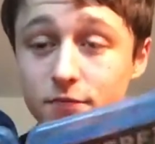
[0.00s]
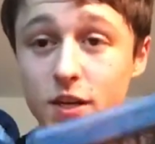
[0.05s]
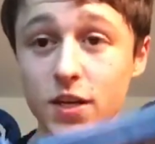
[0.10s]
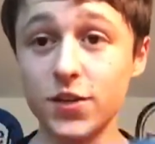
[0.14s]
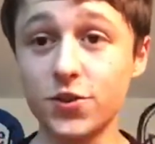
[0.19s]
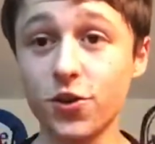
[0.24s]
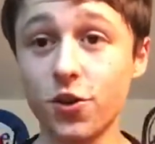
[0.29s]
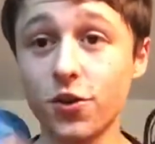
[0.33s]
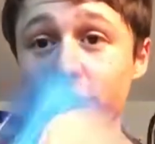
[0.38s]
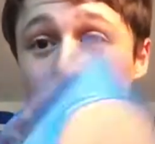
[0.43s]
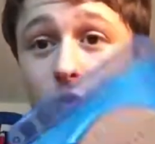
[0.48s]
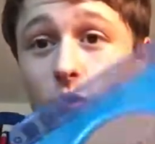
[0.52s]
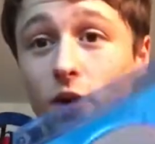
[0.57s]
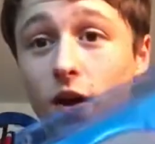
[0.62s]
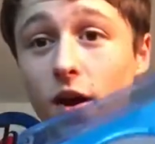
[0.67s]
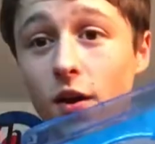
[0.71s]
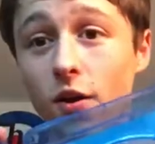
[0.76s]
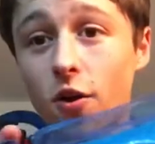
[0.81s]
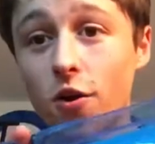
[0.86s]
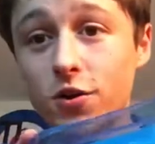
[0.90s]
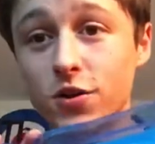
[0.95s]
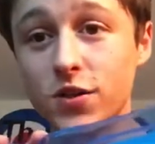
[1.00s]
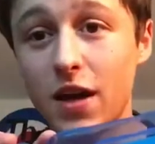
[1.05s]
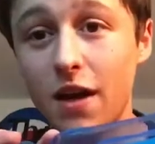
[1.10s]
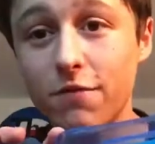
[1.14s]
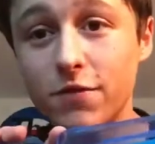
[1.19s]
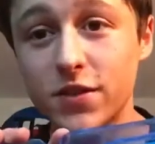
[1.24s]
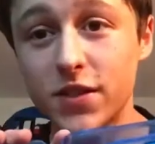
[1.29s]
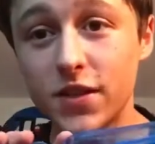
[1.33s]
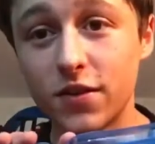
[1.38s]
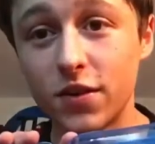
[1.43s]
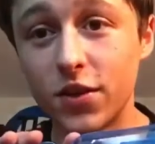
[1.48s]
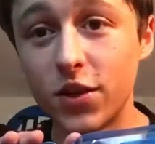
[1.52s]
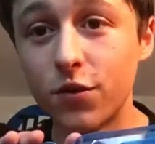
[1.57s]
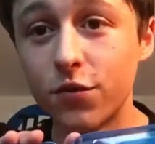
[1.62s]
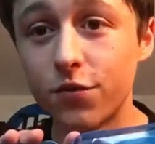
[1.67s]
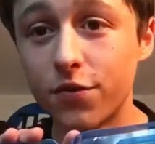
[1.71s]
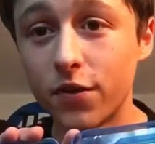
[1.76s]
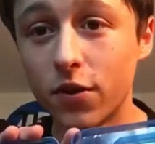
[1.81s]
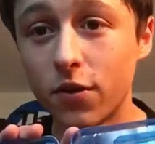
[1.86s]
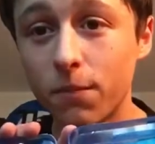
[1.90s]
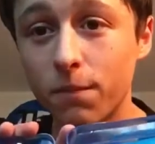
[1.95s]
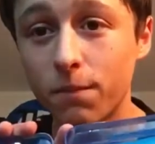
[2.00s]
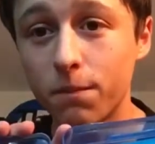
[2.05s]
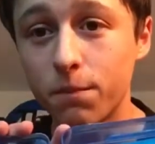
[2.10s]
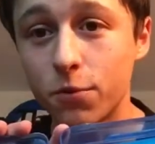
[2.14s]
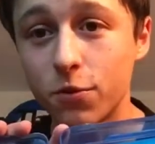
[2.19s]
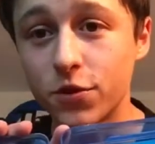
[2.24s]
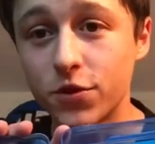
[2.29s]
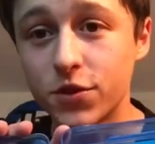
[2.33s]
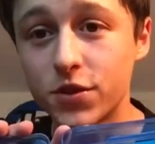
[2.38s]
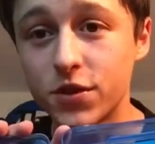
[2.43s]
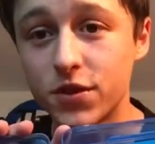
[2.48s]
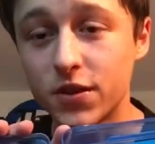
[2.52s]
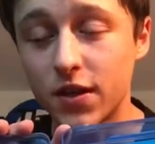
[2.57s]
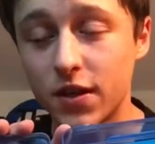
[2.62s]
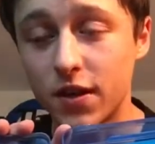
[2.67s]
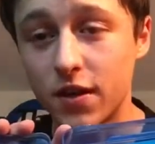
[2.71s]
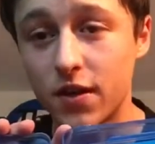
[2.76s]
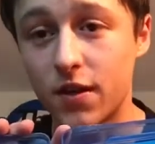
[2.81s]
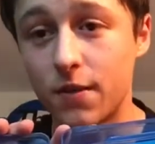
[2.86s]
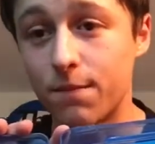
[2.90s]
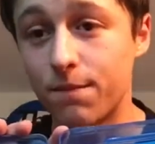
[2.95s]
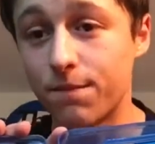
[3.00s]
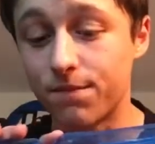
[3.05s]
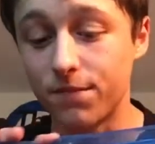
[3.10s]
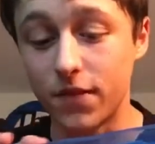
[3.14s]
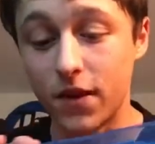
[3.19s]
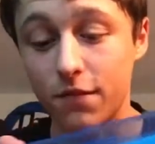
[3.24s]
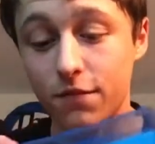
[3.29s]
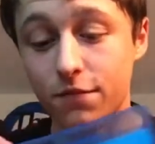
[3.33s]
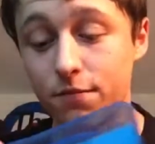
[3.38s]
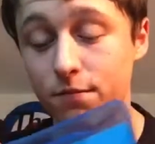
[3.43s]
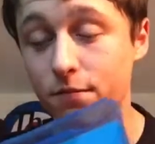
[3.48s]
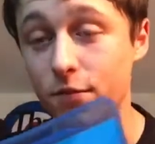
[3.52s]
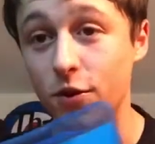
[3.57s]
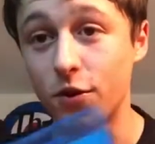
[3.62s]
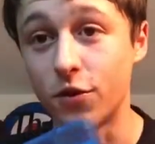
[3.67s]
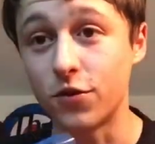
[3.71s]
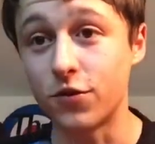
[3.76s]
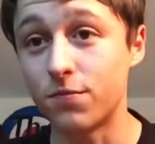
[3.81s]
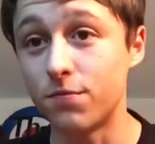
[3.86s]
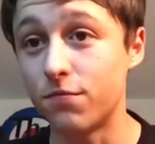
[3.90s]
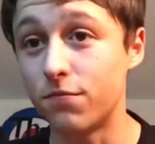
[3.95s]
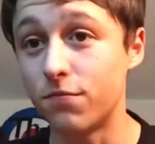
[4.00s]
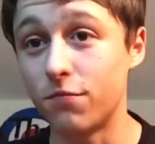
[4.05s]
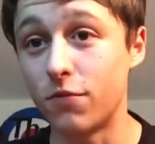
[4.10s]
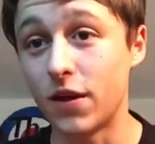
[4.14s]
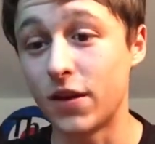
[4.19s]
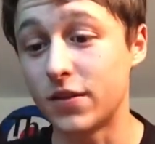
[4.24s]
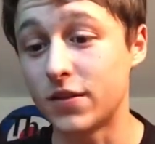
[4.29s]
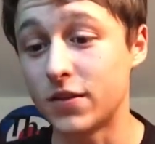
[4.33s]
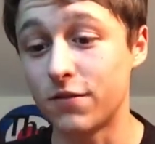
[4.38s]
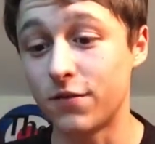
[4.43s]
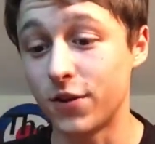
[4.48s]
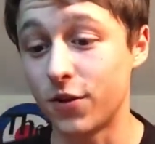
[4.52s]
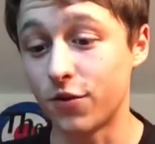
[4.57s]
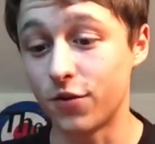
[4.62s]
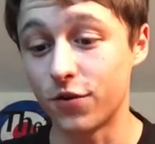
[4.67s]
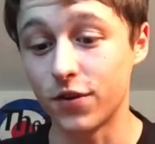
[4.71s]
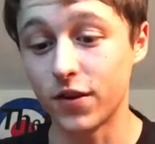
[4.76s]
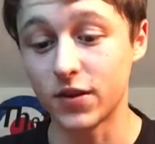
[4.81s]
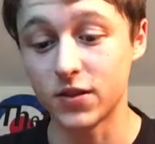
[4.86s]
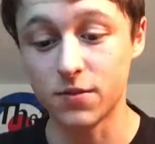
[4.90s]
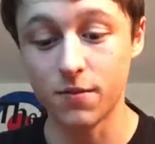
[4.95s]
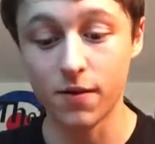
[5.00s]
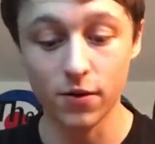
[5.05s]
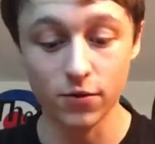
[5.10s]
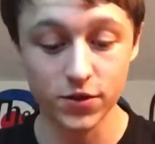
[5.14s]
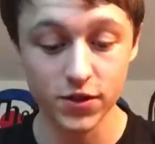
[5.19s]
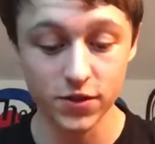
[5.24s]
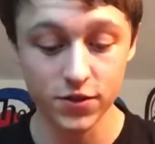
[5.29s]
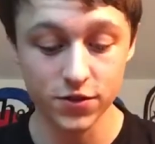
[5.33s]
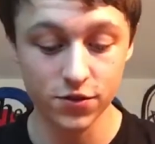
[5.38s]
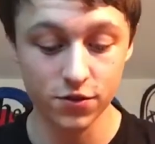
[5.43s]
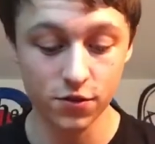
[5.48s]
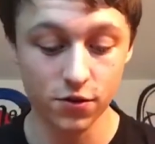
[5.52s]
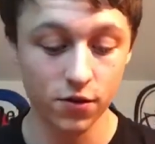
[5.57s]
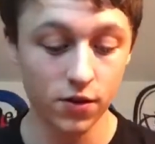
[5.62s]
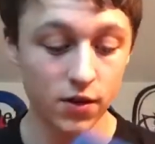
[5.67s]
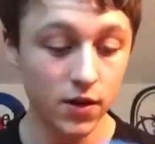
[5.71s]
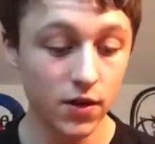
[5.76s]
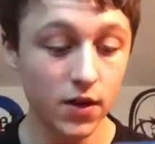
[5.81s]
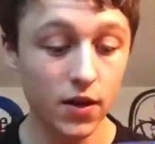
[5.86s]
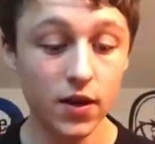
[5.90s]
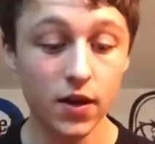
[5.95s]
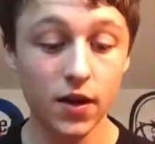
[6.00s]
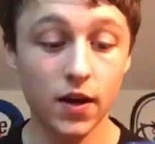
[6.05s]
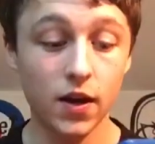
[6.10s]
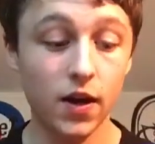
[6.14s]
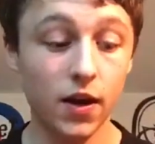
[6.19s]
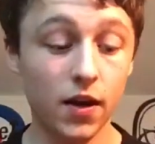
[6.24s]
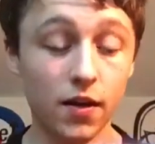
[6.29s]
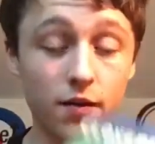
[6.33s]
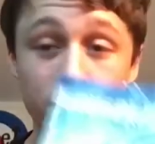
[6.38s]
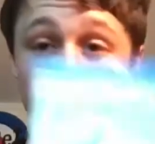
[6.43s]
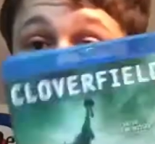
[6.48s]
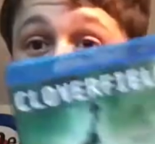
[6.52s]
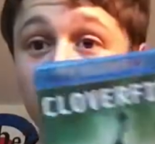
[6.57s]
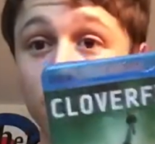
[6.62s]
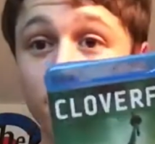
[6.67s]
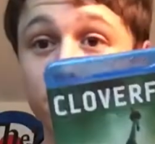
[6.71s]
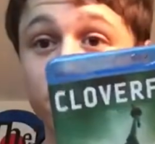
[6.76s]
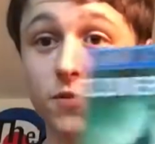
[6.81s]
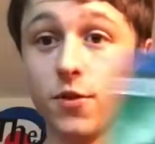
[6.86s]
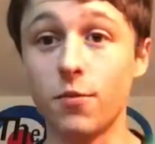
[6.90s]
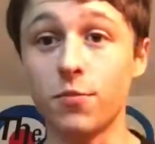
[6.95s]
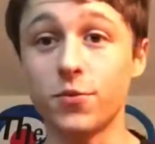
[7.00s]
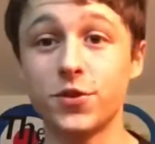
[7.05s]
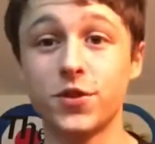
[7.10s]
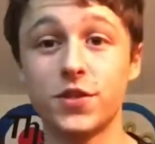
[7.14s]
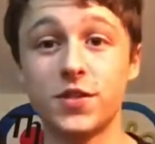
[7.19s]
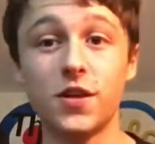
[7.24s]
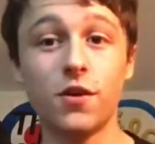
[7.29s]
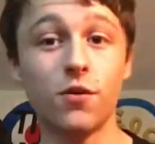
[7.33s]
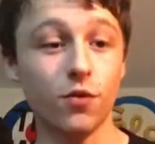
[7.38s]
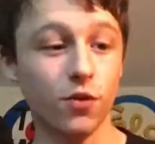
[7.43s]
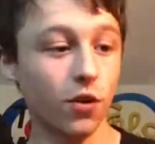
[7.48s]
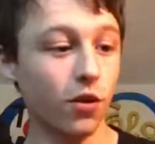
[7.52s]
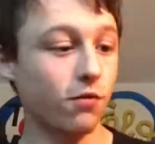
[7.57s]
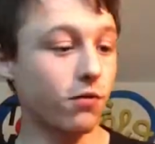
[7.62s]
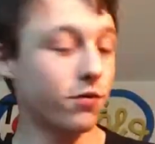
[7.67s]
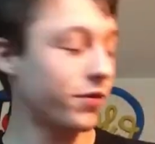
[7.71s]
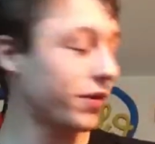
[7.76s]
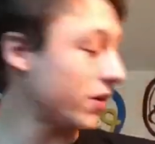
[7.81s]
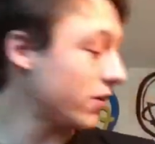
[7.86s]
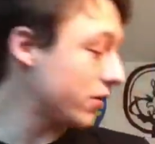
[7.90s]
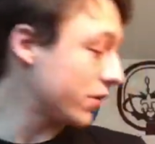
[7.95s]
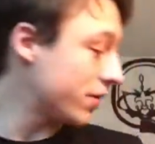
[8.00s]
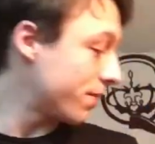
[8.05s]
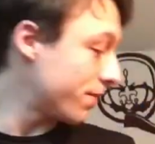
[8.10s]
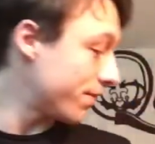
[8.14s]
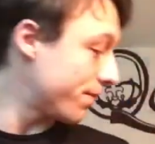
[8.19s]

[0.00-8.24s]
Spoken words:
Enjoyed it quite a lot. Haven't seen the new film, but I've heard relatively good things about it. So yeah, not much to say on Cloverfield.